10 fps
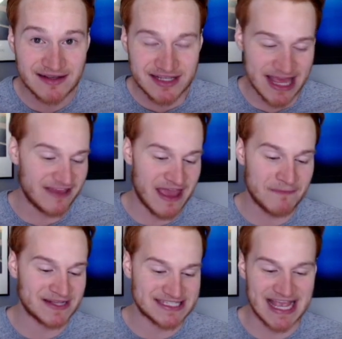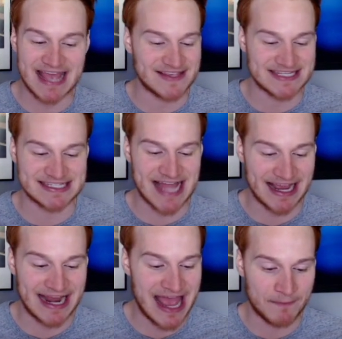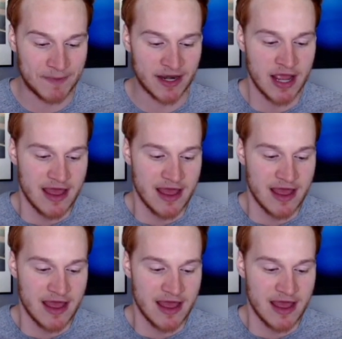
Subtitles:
They've been saying this is not going to happen.